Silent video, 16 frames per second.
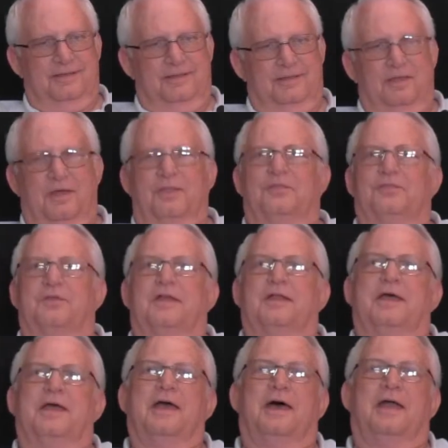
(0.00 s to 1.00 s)
Another thing,
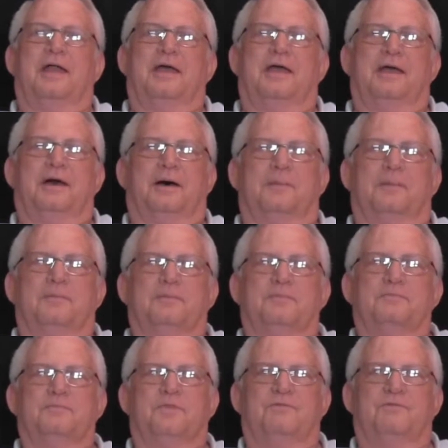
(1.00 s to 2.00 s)
they had a
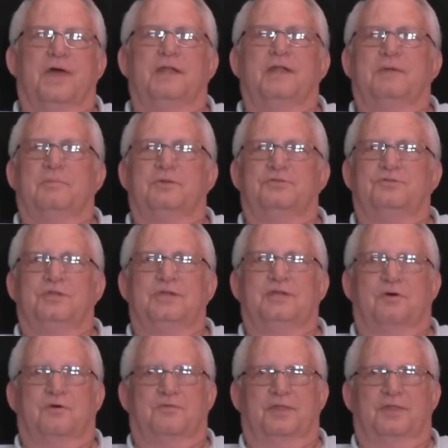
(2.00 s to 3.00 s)
vending
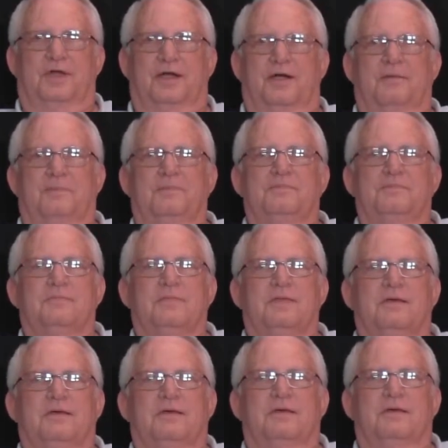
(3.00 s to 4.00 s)
machine over there.
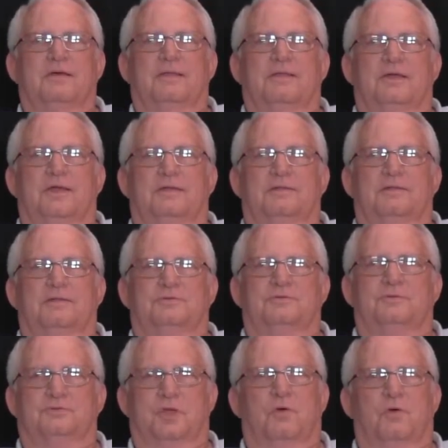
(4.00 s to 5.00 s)

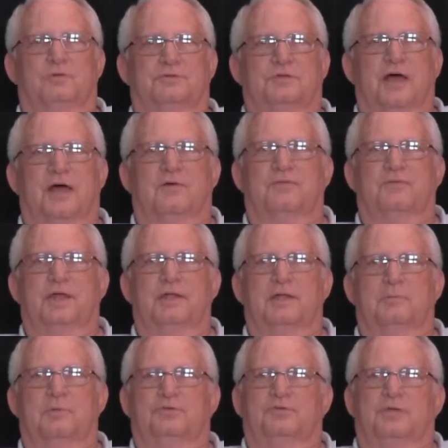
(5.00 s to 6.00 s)
This is the old style
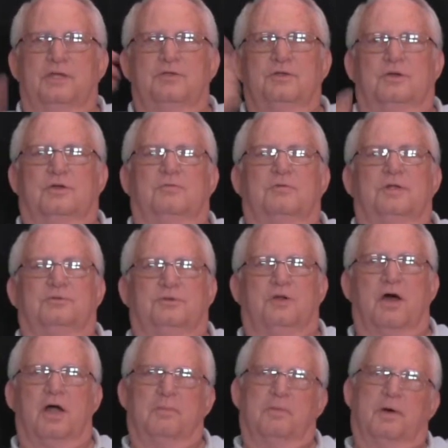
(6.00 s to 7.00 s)
vending machine. You could reach
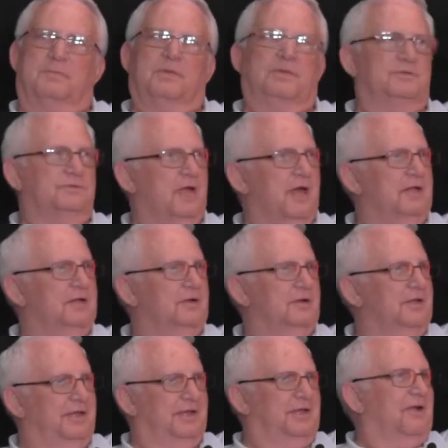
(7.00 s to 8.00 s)
your arm up inside there
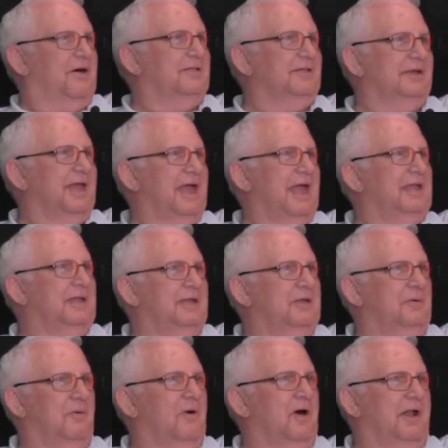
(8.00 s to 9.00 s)
and get all the candy
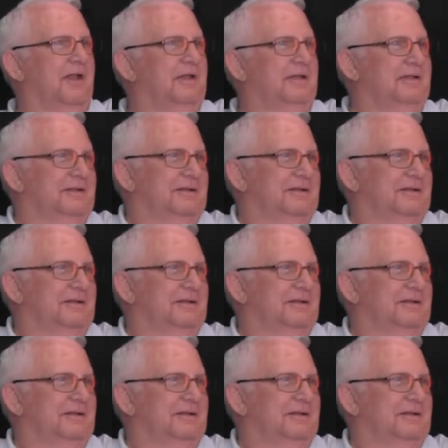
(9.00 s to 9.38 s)
you wanted.